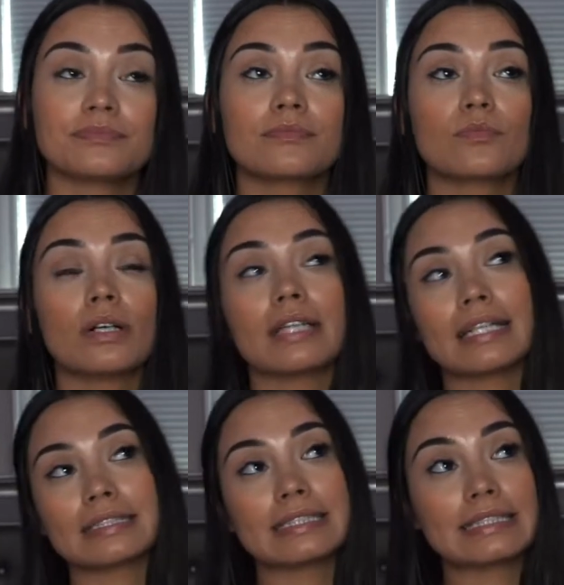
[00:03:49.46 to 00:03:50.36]
Well,
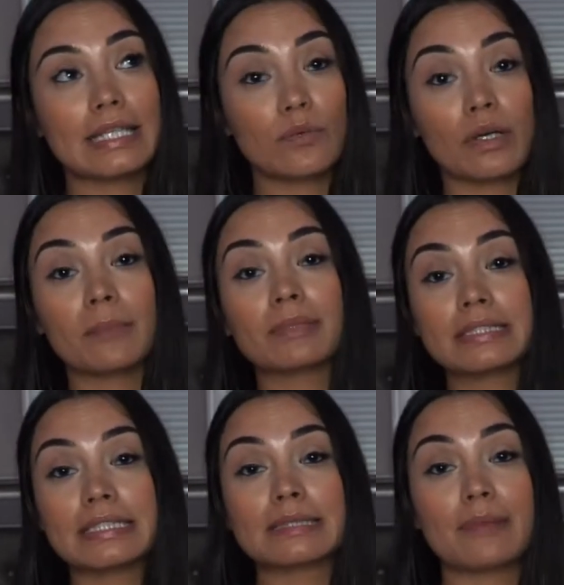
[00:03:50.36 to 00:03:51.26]
not since day one, but
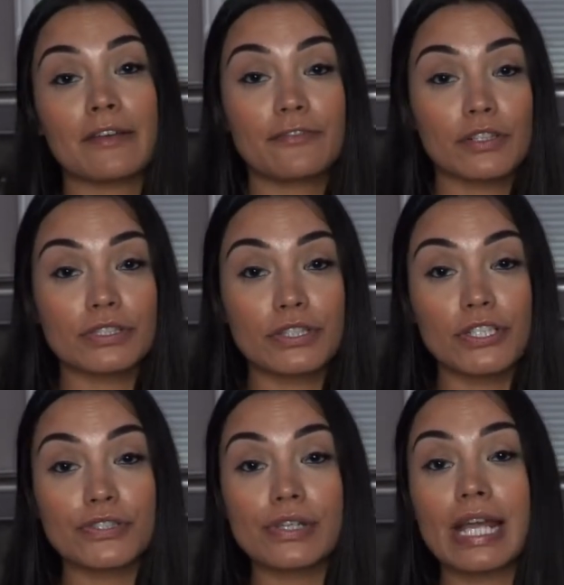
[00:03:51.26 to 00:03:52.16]
since my first
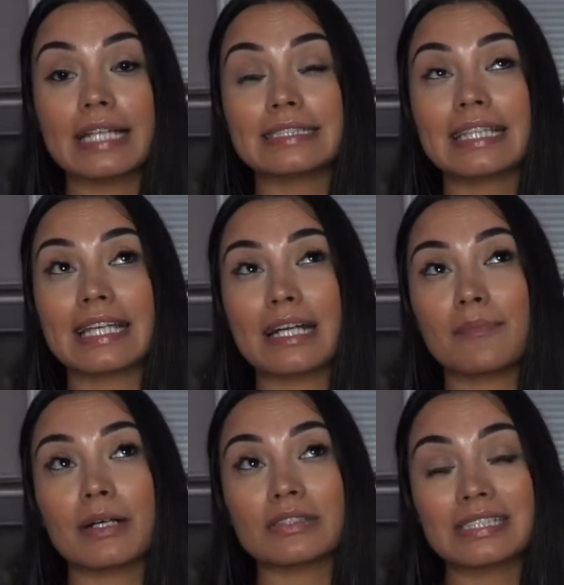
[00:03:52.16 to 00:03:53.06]
surgery, and like
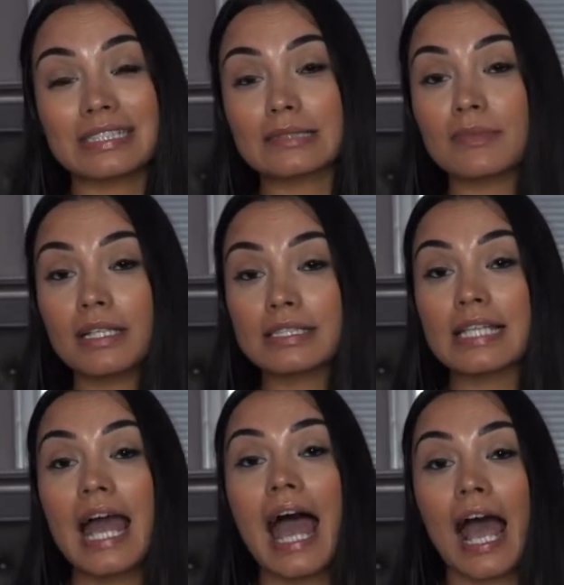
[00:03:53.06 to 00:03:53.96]
about 6 months
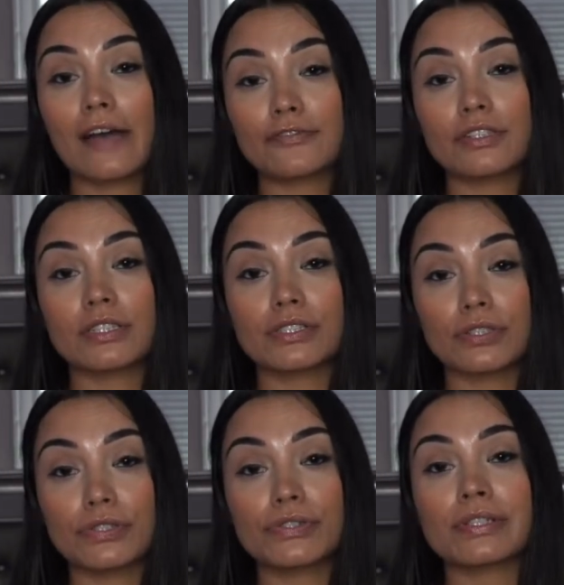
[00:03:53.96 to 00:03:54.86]
after the
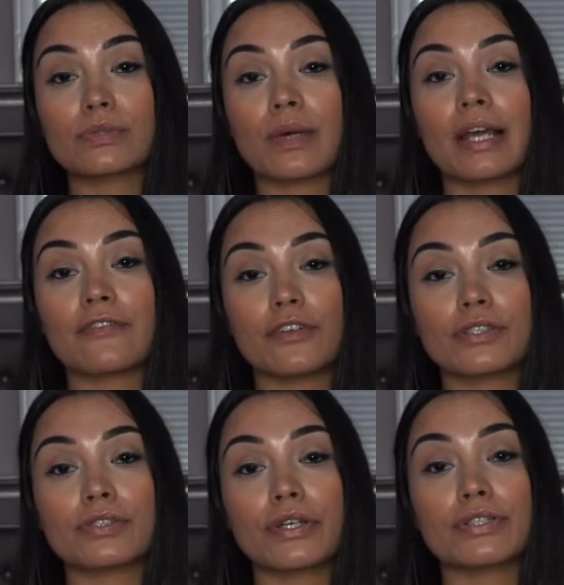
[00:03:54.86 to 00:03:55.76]
surgery is when I
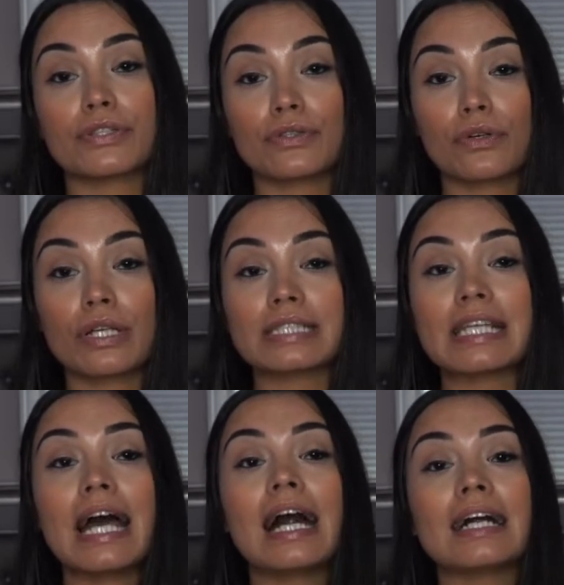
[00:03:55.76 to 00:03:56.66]
first started to notice
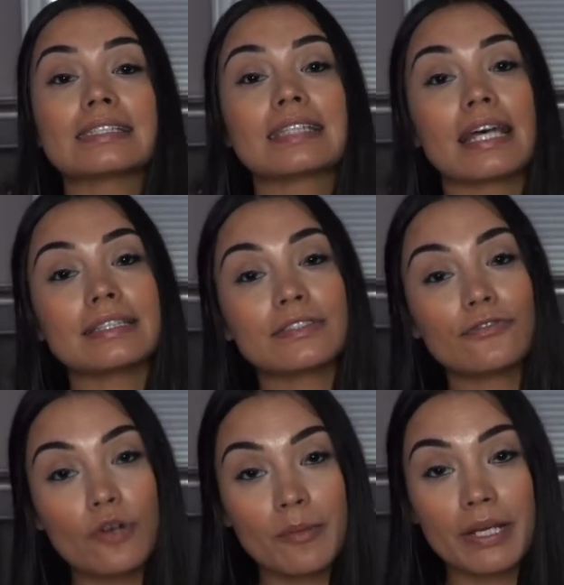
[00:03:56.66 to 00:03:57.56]
a slight
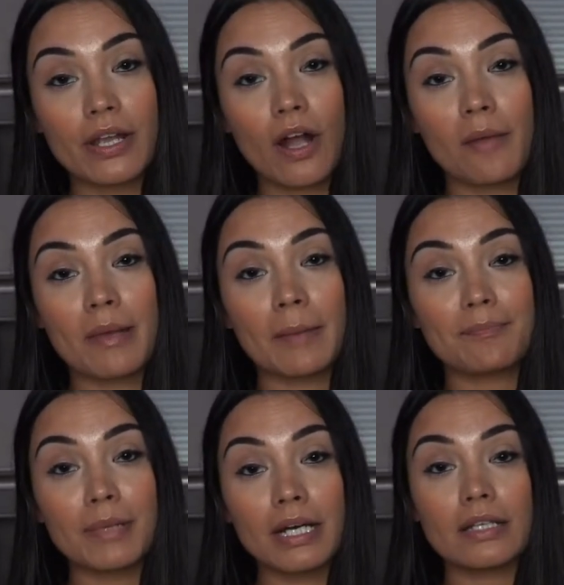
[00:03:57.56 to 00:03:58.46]
deformity on my
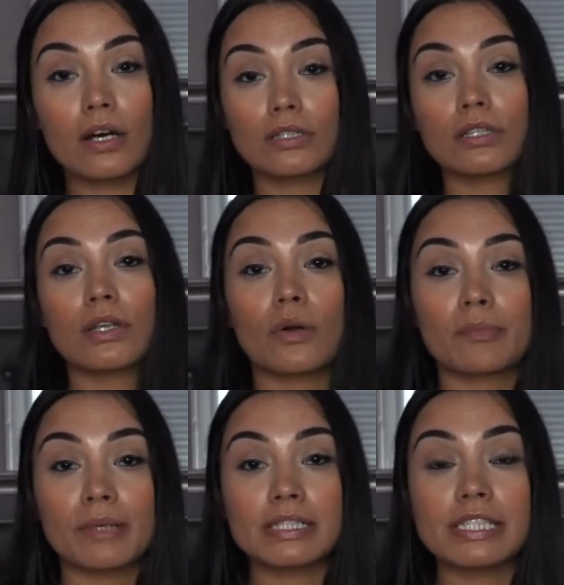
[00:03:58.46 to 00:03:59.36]
butt, on the
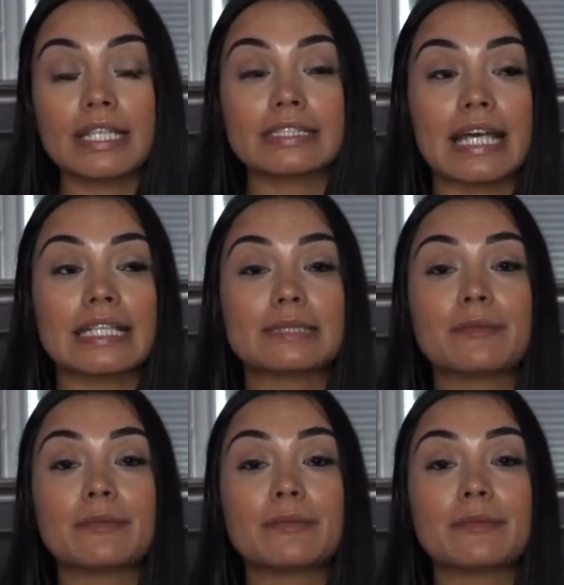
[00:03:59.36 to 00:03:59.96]
lower butt cheeks, and it's